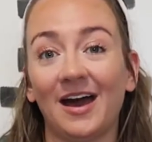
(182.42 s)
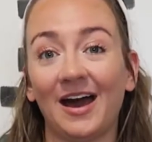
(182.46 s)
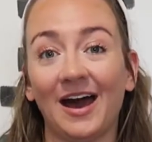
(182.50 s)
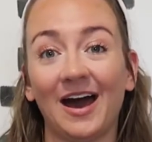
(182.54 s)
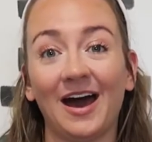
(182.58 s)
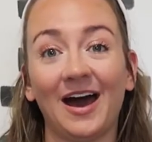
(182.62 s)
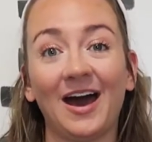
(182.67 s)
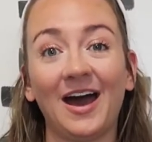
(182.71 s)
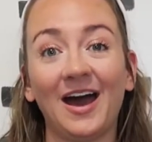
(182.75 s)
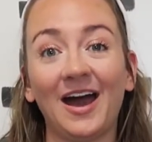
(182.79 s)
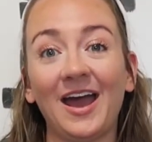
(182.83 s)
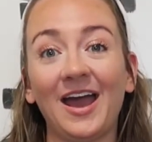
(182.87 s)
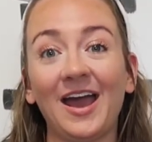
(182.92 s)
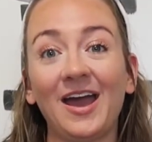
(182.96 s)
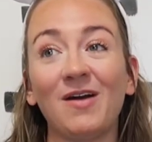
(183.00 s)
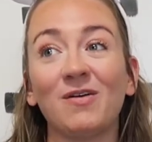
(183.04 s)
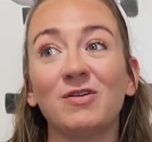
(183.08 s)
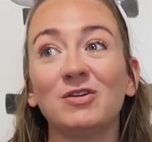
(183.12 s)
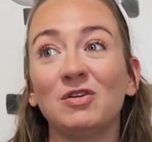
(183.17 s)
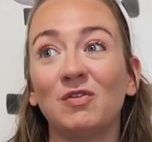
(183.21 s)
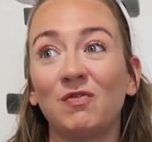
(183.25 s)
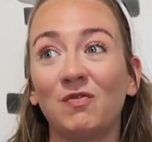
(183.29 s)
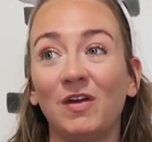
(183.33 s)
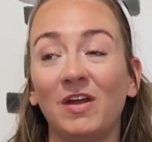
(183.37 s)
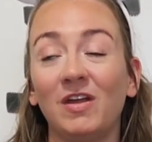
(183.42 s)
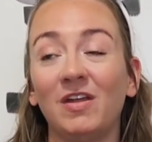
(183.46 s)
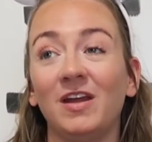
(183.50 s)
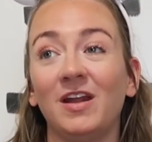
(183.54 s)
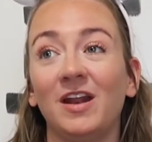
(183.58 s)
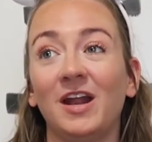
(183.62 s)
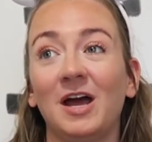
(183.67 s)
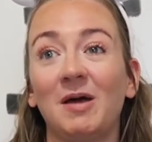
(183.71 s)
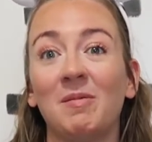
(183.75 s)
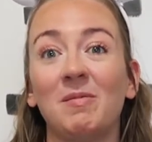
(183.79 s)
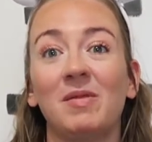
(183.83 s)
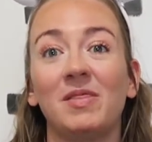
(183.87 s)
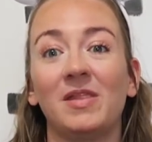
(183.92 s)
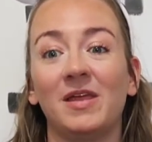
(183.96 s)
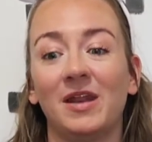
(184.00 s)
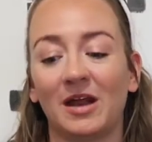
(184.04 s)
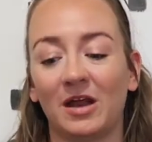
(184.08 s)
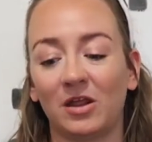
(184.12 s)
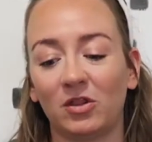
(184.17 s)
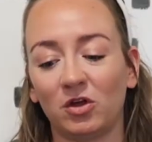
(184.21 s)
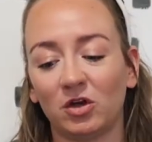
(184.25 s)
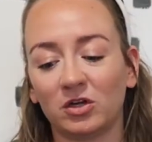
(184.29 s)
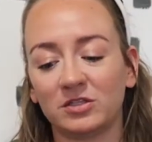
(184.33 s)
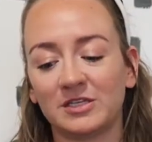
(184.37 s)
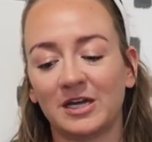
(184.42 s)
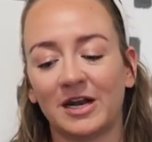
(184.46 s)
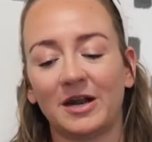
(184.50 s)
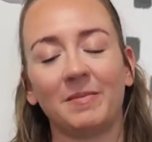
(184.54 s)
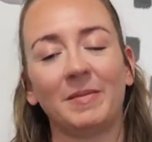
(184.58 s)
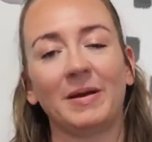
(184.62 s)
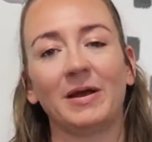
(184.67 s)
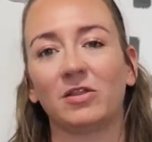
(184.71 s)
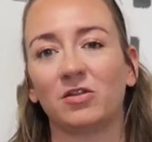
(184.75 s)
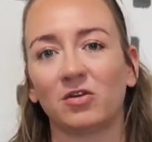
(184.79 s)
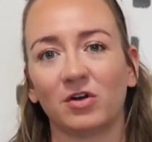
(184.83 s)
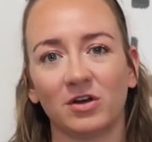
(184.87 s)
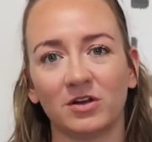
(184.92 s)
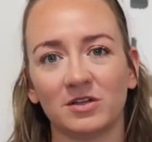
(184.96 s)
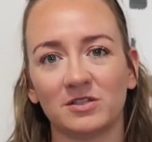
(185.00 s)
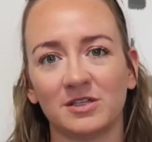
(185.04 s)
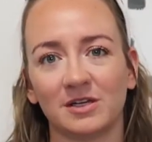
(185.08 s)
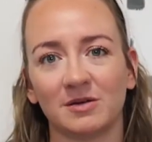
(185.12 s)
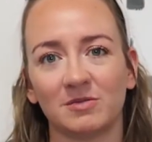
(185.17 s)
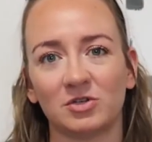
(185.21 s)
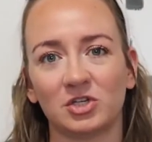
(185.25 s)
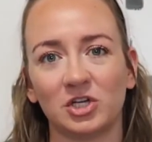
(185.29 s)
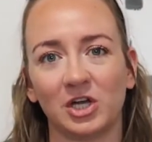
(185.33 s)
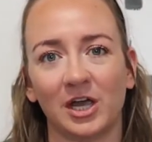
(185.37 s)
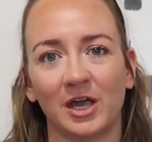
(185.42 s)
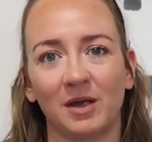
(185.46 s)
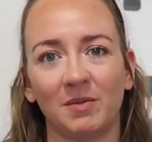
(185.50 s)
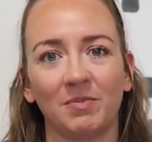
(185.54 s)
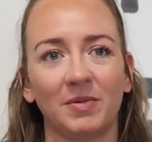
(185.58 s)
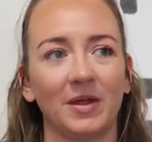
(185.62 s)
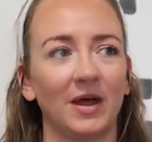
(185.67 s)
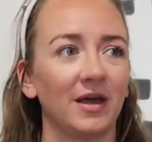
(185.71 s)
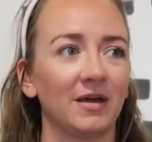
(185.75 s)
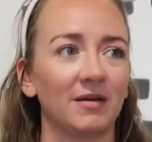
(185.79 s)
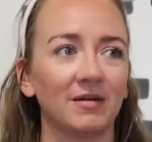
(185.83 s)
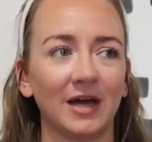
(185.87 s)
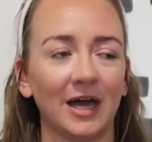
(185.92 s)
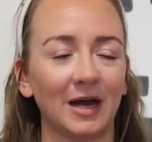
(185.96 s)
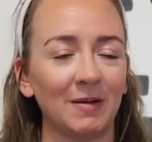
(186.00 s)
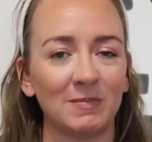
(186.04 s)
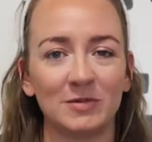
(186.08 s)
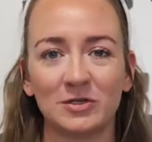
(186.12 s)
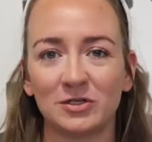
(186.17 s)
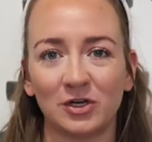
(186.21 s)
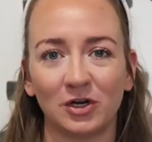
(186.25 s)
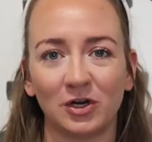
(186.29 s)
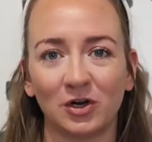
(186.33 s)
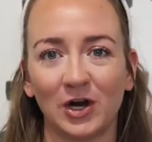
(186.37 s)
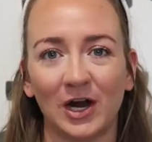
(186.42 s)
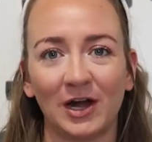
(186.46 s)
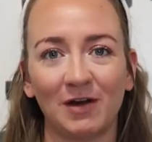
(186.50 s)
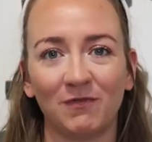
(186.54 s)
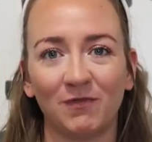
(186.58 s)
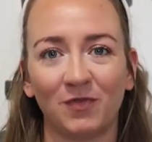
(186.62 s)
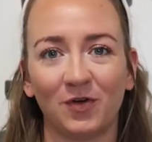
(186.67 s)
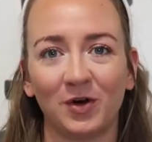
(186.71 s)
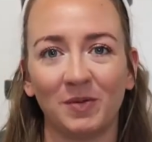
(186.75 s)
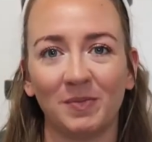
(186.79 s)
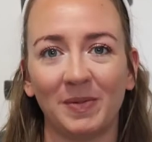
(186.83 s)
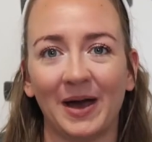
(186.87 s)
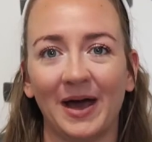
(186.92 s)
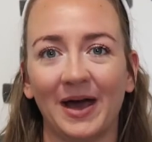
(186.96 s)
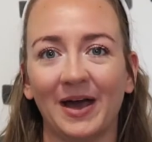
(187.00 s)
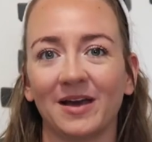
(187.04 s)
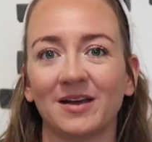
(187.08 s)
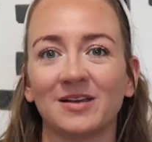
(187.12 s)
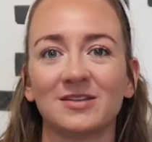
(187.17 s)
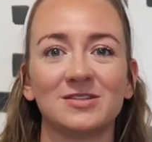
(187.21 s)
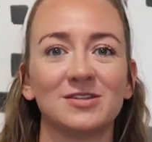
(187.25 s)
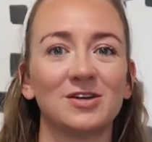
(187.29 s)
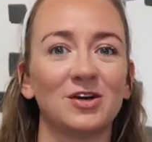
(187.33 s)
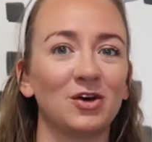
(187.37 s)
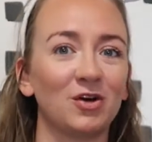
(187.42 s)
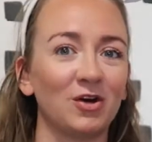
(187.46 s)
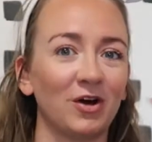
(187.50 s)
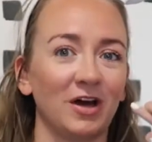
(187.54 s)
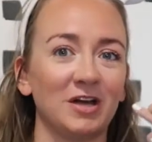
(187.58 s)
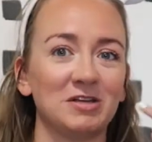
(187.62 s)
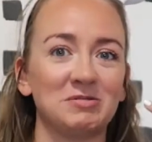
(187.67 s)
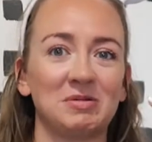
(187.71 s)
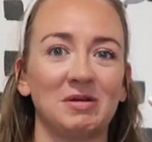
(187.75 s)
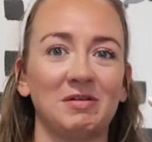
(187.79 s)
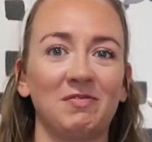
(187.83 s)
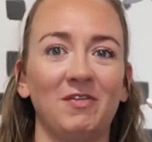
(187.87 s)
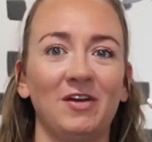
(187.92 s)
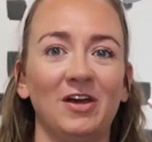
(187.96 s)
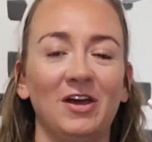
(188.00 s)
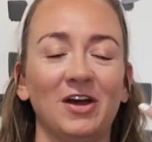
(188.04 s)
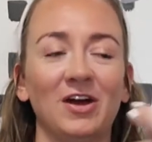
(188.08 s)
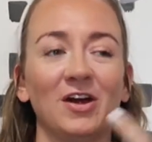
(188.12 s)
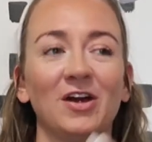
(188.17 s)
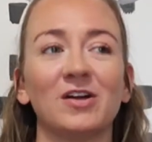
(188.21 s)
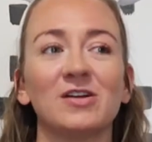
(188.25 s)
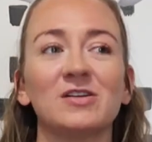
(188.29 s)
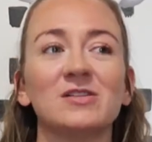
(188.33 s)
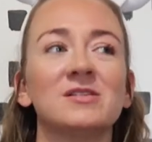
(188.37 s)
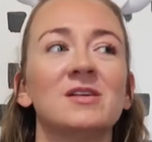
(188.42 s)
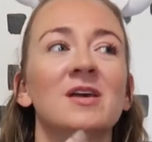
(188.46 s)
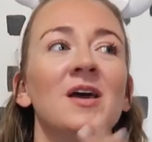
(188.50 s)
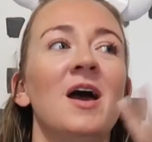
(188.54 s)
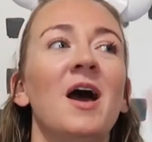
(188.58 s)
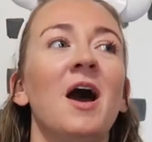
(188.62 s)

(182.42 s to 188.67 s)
I was feeling them and then I looked at them like they're all the same shape. Like I'm just gonna grab 4 bags, cross my fingers.